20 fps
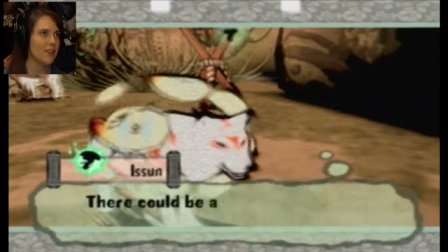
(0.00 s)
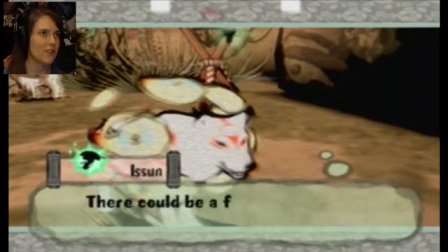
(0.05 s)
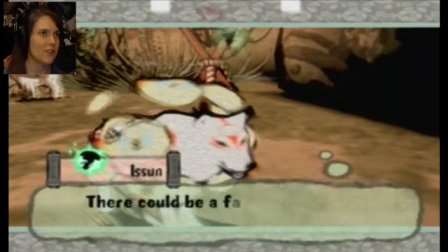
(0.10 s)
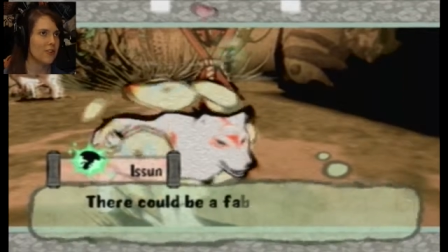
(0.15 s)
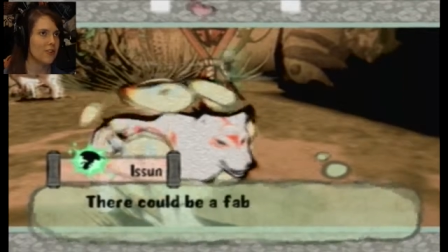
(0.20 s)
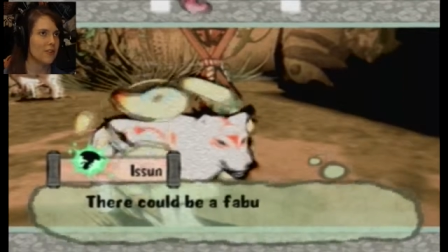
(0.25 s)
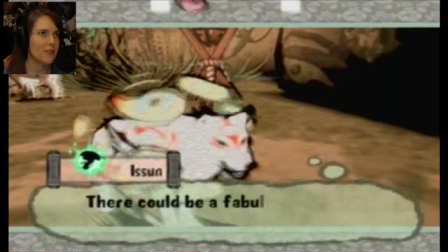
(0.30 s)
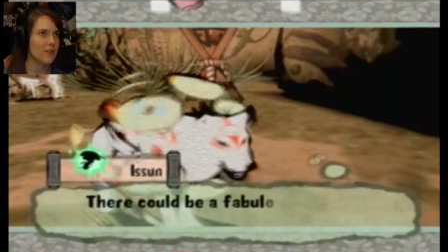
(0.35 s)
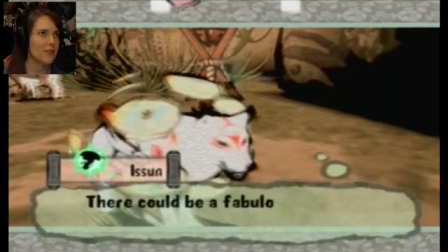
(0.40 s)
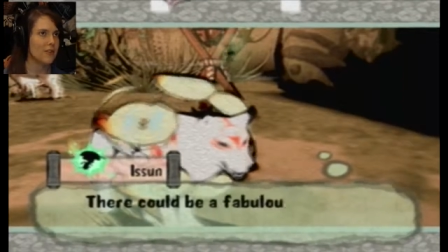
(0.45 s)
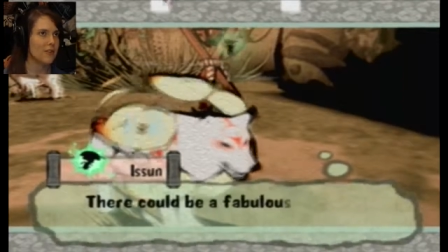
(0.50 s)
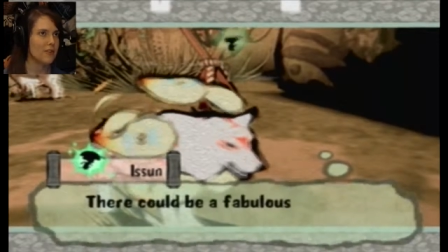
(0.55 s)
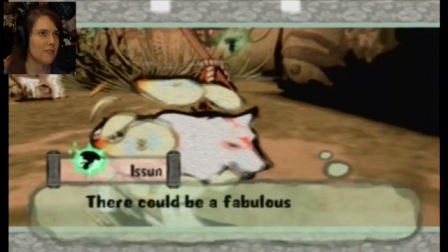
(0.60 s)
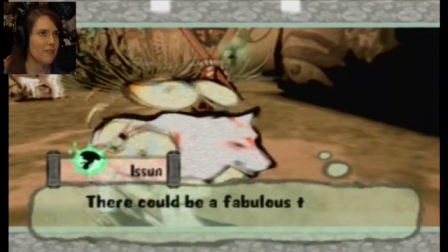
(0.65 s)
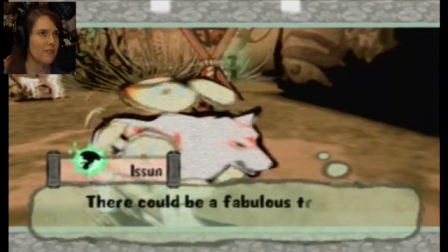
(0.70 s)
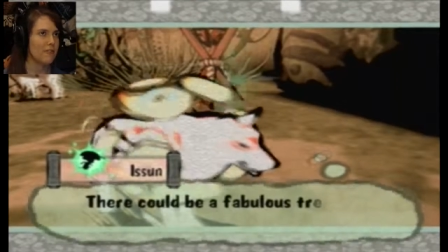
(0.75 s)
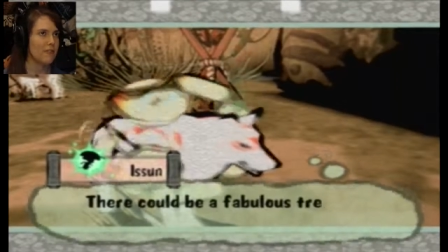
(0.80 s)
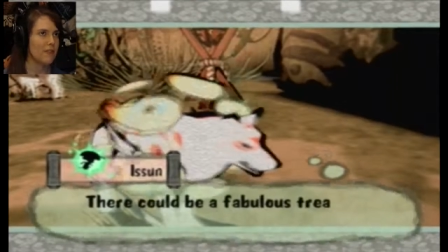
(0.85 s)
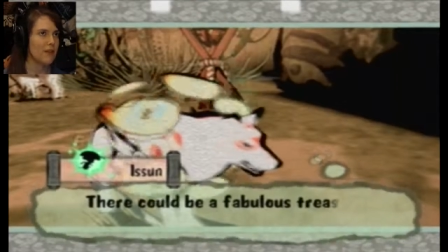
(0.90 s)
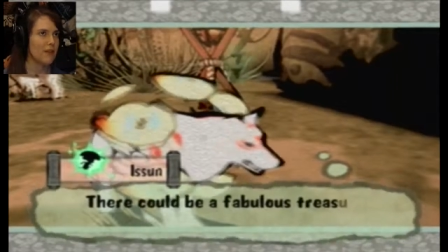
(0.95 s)
There could be a
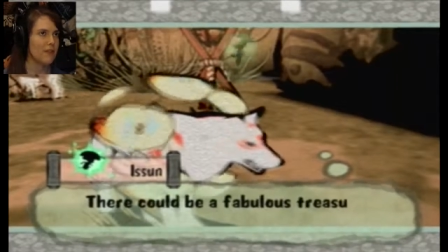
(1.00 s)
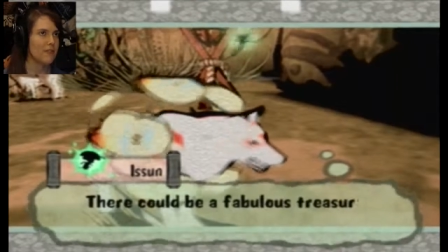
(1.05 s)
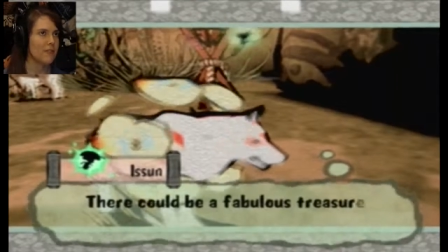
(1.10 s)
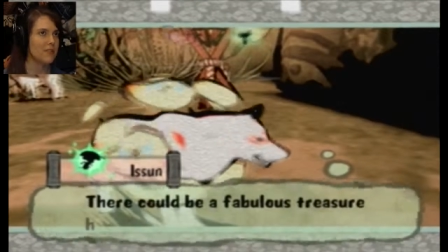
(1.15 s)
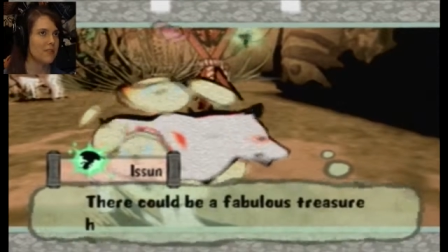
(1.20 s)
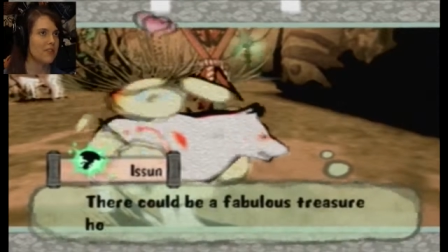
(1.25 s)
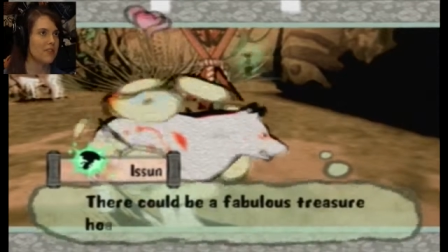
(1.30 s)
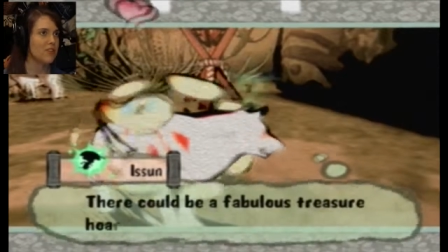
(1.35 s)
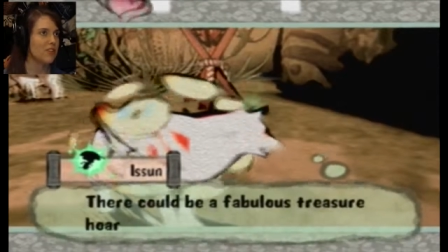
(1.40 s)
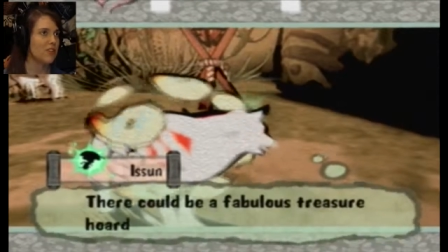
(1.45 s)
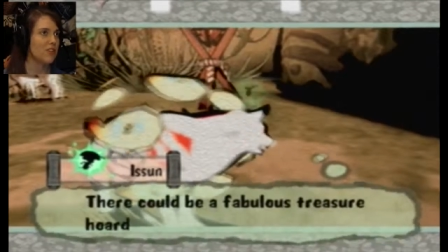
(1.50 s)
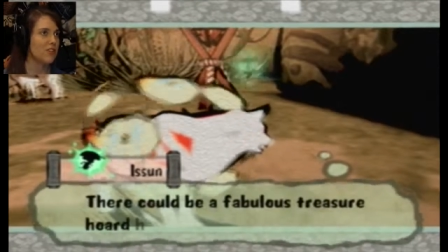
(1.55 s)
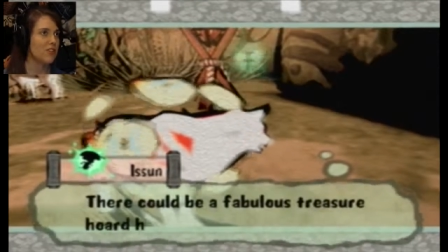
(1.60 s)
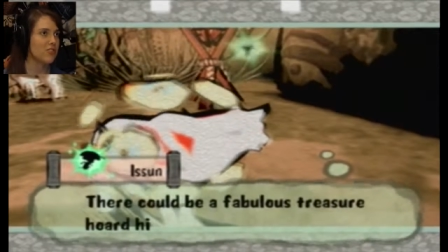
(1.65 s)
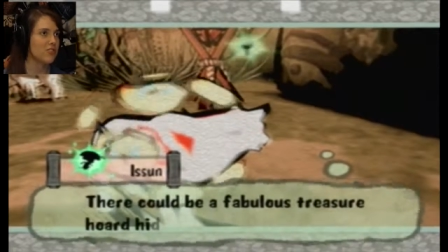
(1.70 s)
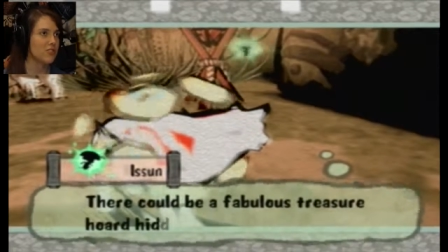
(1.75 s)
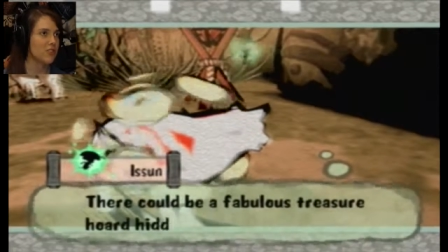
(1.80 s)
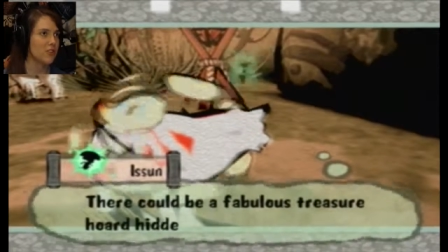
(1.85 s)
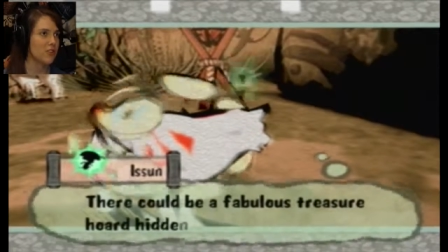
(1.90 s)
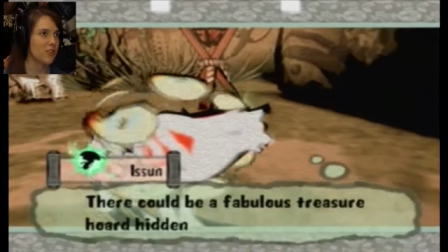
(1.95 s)
fabulous
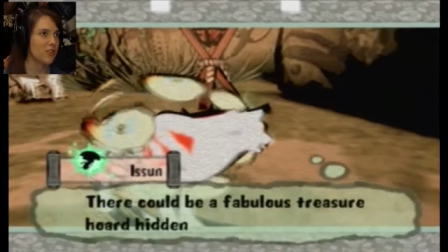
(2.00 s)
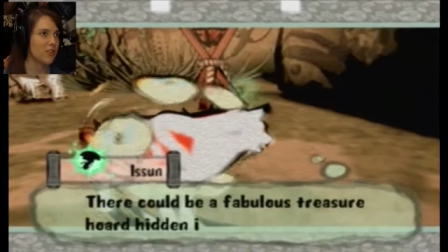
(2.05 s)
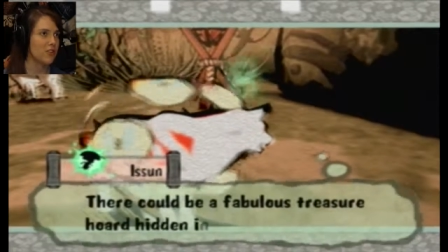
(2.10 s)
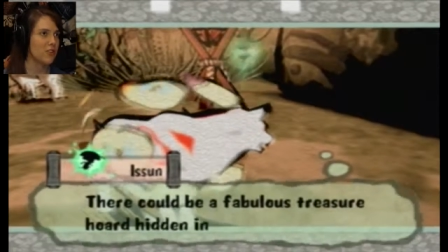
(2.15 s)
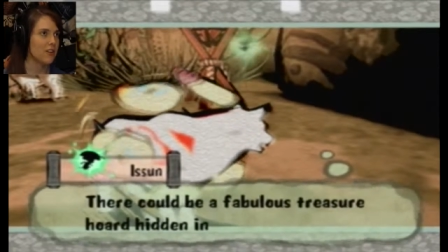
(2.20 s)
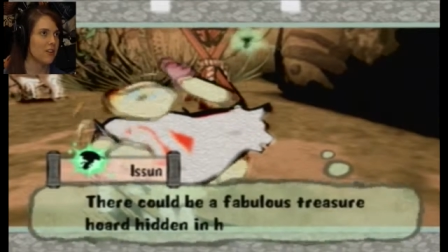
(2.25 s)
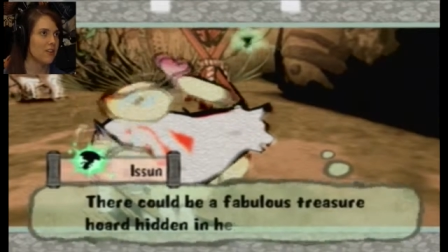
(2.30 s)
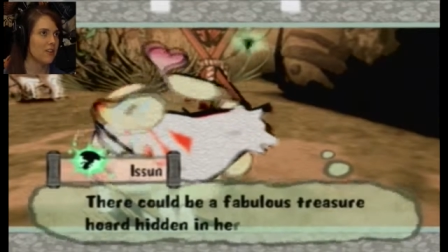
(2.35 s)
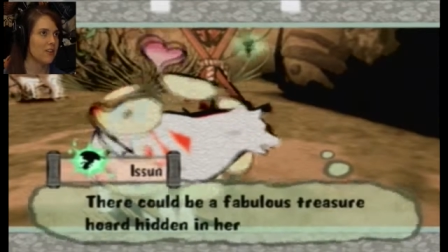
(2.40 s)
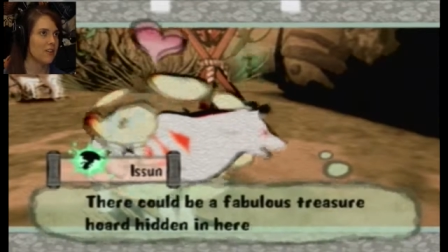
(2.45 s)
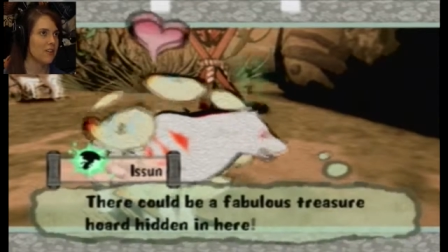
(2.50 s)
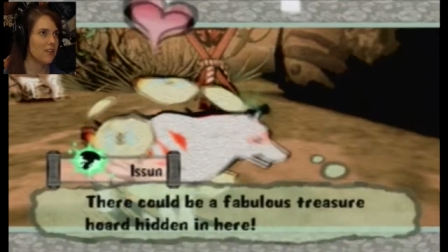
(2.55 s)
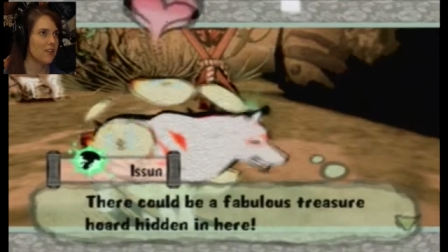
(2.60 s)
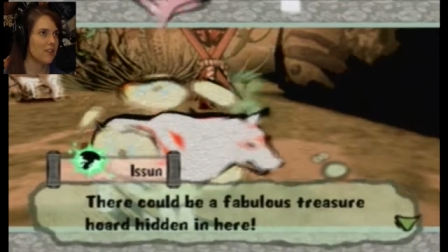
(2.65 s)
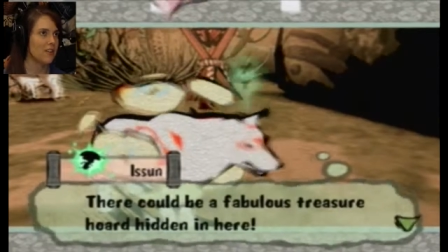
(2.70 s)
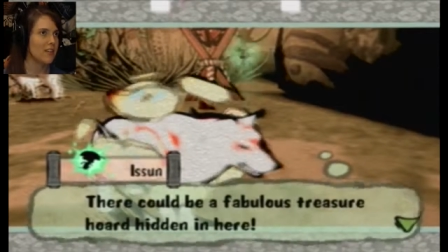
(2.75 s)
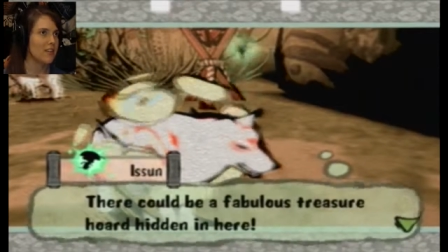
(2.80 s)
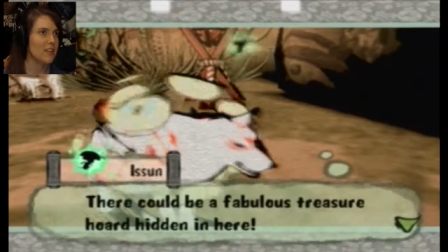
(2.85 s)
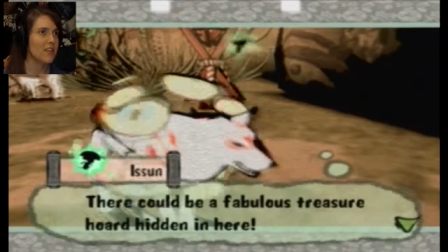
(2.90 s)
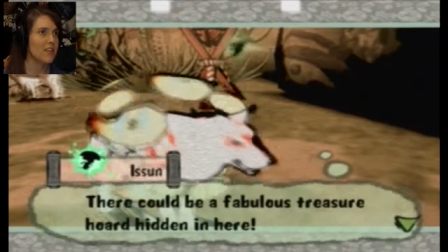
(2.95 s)
treasure herd
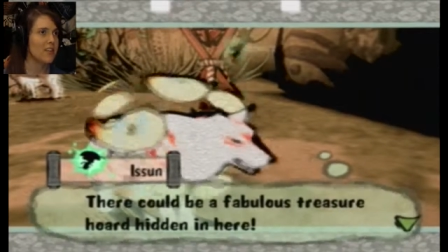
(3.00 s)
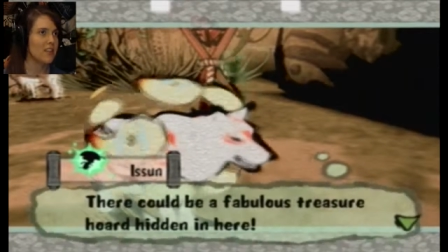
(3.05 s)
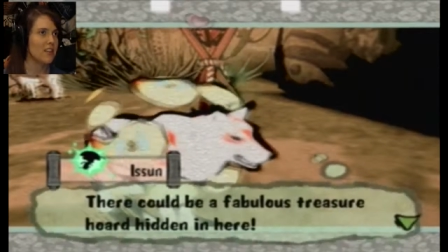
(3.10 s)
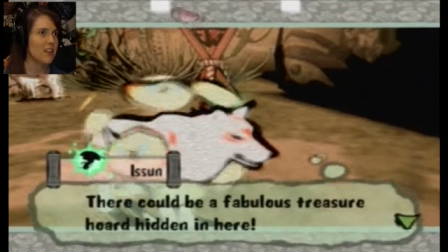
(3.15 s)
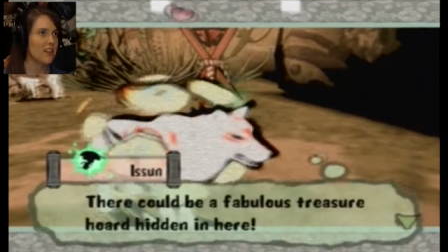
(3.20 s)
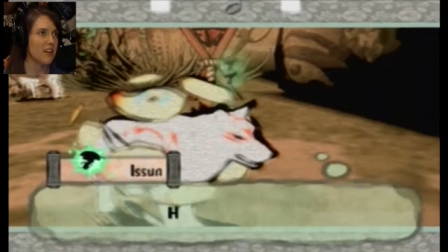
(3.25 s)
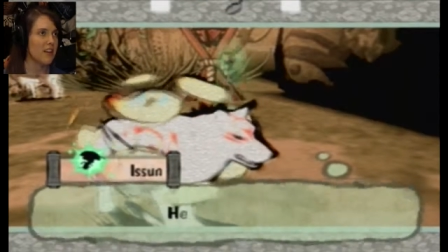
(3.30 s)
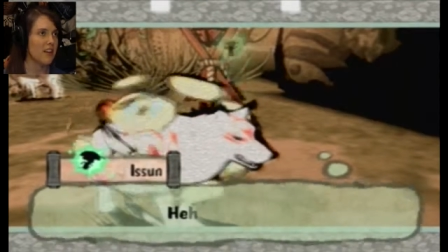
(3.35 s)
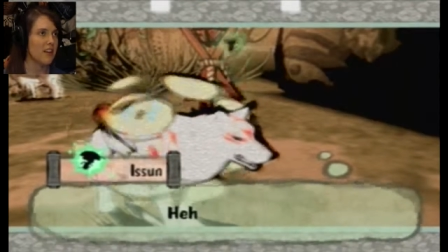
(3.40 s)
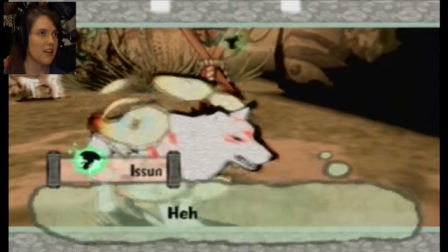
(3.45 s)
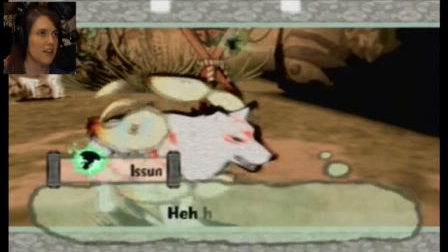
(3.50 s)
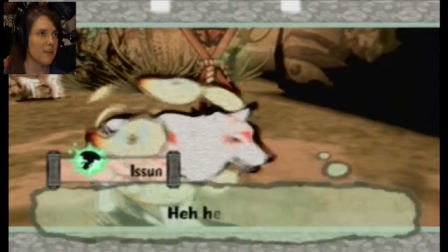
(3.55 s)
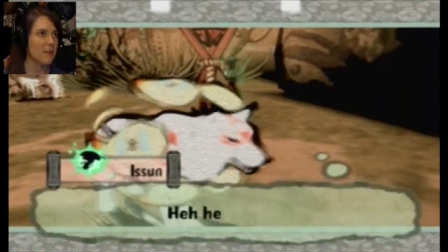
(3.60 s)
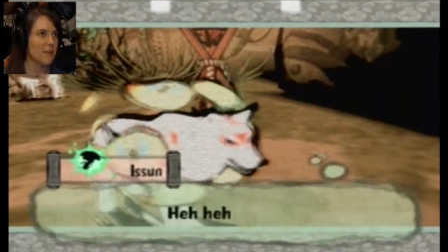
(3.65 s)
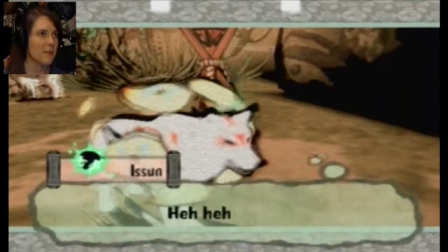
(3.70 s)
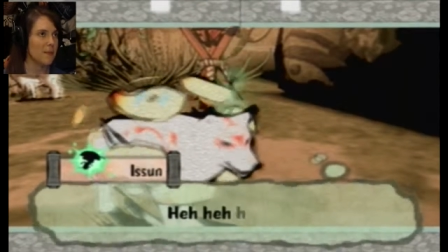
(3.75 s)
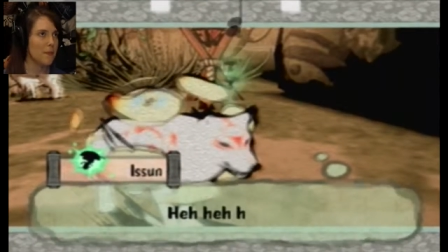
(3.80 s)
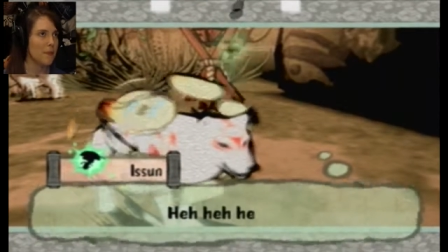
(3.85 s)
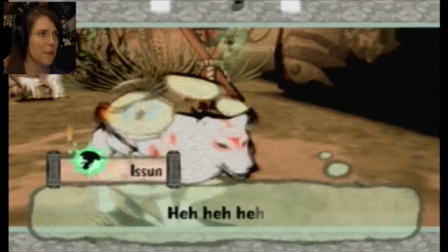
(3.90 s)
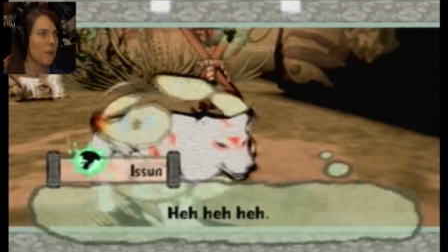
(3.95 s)
hidden in there.
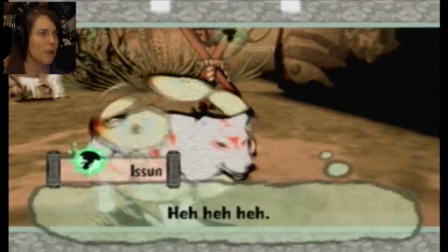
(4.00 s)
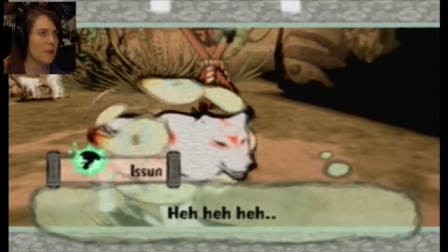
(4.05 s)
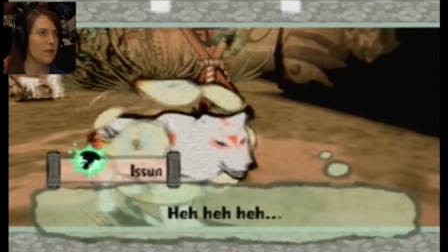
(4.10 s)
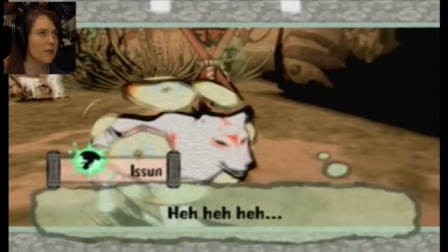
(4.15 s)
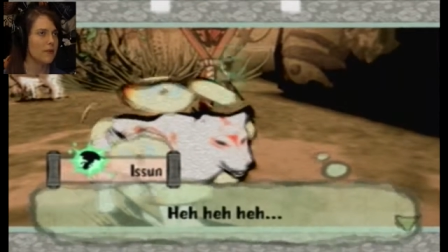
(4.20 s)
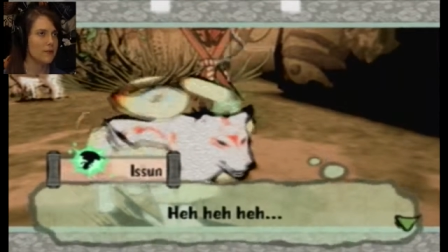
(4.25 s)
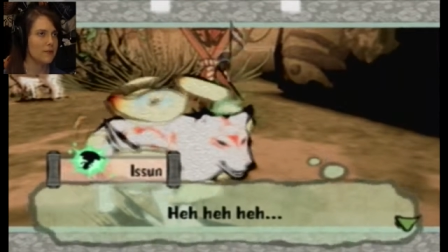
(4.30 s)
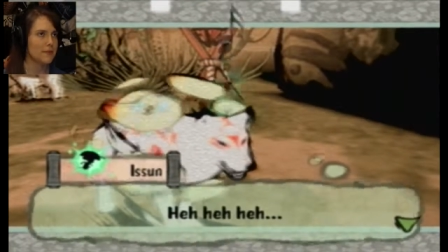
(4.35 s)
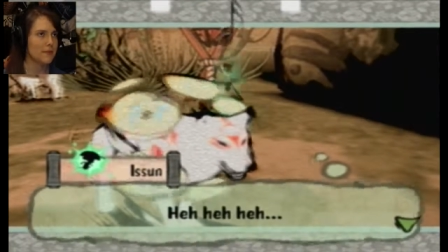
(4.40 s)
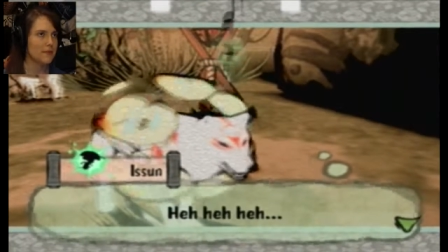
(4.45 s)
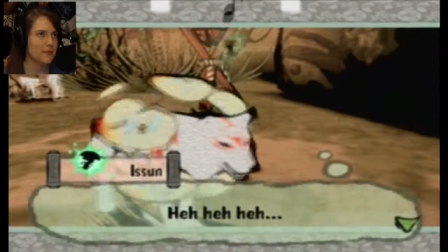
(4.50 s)
Hoard.